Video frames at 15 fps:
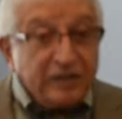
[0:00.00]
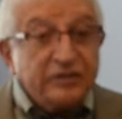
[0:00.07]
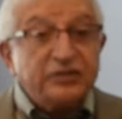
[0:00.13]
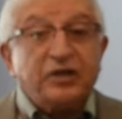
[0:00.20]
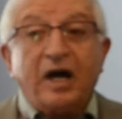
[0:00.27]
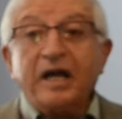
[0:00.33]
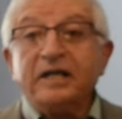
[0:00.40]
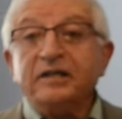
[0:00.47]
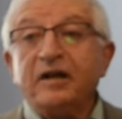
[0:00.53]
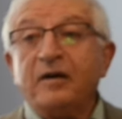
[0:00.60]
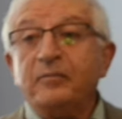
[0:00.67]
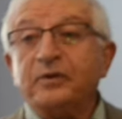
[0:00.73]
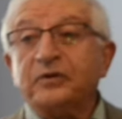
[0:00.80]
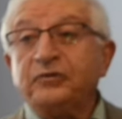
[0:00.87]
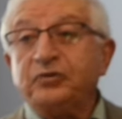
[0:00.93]
Sign
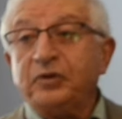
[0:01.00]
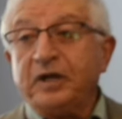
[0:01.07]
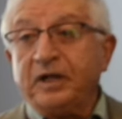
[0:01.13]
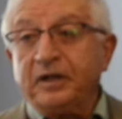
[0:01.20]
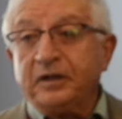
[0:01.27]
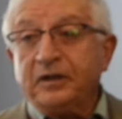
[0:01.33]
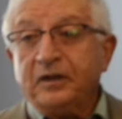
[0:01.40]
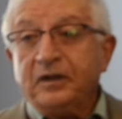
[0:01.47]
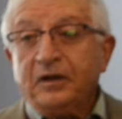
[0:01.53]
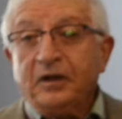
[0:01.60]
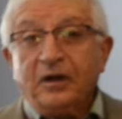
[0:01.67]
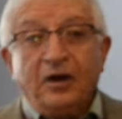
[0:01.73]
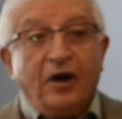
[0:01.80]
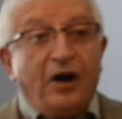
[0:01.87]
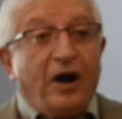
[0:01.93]
number 3.
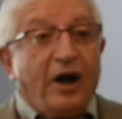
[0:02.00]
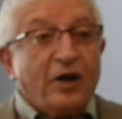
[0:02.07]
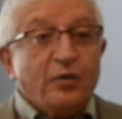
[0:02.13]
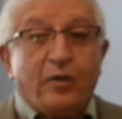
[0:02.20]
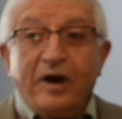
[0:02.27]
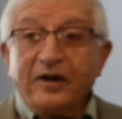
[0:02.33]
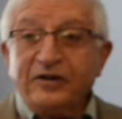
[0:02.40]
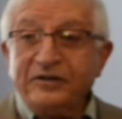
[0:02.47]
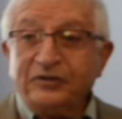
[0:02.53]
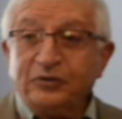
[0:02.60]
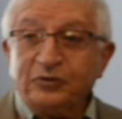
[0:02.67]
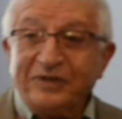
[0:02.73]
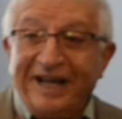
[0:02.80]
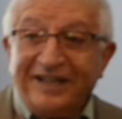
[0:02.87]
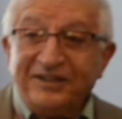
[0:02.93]
I walk
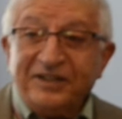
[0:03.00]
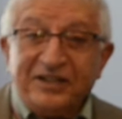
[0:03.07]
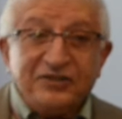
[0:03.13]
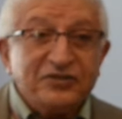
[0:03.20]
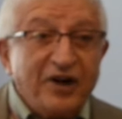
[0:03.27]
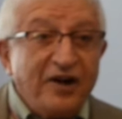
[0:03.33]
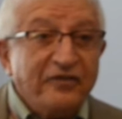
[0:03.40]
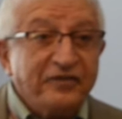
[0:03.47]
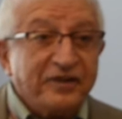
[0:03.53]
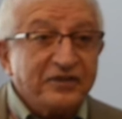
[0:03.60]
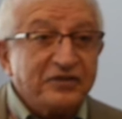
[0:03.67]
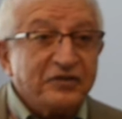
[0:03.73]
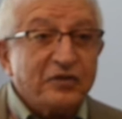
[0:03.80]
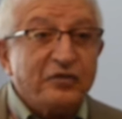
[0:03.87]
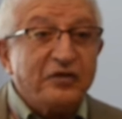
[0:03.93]
into Randy's
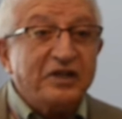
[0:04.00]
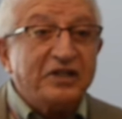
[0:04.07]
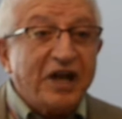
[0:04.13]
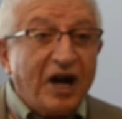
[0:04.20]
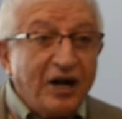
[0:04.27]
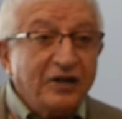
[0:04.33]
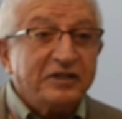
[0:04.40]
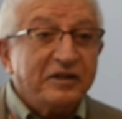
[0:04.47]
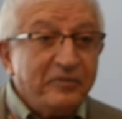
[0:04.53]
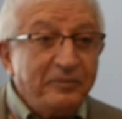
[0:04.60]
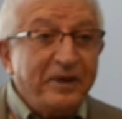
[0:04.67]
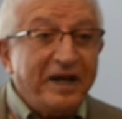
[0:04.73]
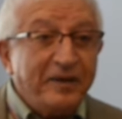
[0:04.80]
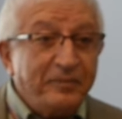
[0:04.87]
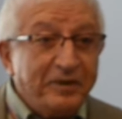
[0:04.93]
office without a
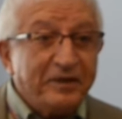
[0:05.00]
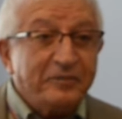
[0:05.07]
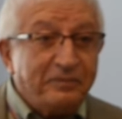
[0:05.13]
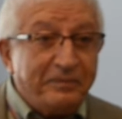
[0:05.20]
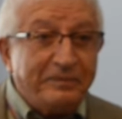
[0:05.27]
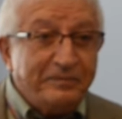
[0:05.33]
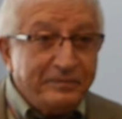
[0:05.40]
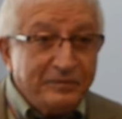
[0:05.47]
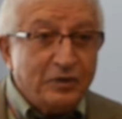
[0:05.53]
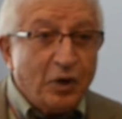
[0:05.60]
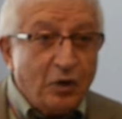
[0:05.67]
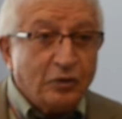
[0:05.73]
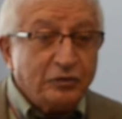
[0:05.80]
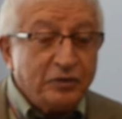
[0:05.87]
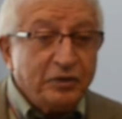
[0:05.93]
paper
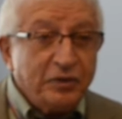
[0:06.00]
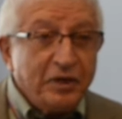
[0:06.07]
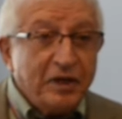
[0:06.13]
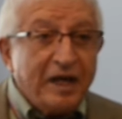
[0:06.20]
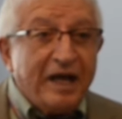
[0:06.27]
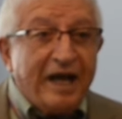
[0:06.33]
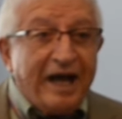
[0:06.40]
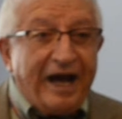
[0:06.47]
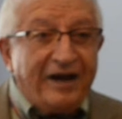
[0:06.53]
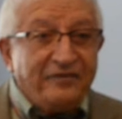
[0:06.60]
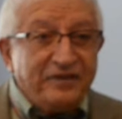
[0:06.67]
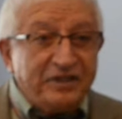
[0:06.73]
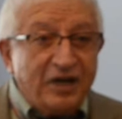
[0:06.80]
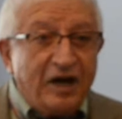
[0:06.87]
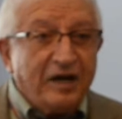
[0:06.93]
note
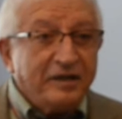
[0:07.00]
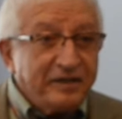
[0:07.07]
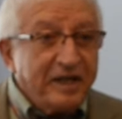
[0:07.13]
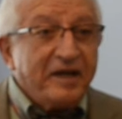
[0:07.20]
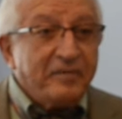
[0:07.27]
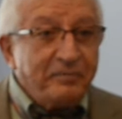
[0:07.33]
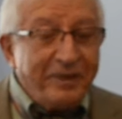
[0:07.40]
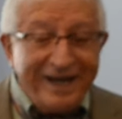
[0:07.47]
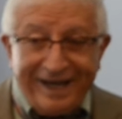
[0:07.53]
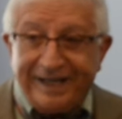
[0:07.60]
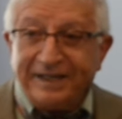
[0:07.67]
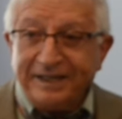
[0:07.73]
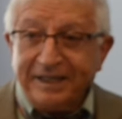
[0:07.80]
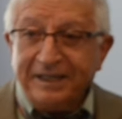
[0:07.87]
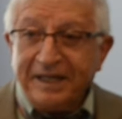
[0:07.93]
and without a
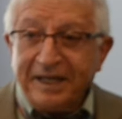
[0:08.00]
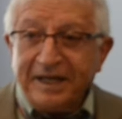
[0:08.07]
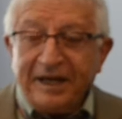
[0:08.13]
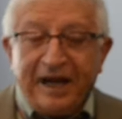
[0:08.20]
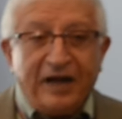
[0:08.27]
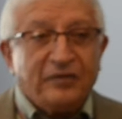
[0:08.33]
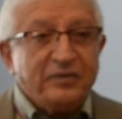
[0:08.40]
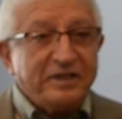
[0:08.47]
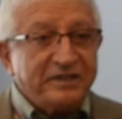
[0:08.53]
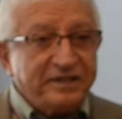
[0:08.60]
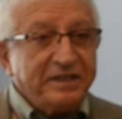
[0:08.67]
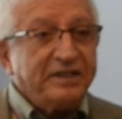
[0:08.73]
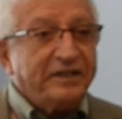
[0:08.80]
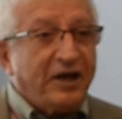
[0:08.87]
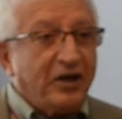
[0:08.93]
pen, and we
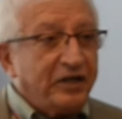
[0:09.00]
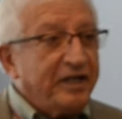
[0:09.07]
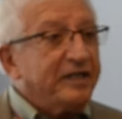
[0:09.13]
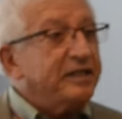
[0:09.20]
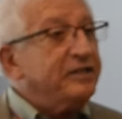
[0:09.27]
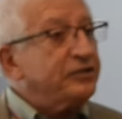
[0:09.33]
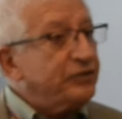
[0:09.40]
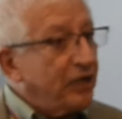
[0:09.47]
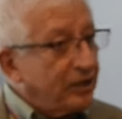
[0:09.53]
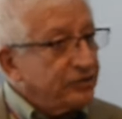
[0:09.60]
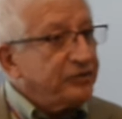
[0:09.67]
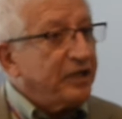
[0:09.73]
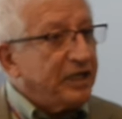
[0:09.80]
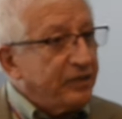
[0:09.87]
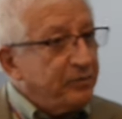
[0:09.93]
sit down and he
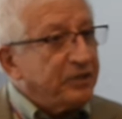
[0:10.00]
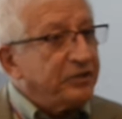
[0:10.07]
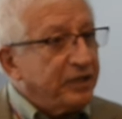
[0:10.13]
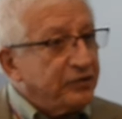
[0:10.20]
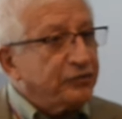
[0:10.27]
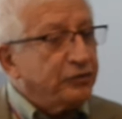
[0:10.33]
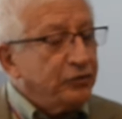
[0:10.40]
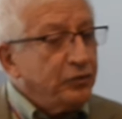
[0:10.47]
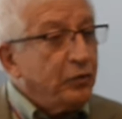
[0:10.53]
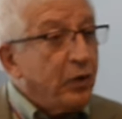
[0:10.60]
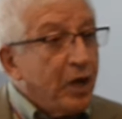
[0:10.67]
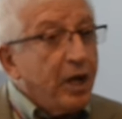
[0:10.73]
starts telling me things to do.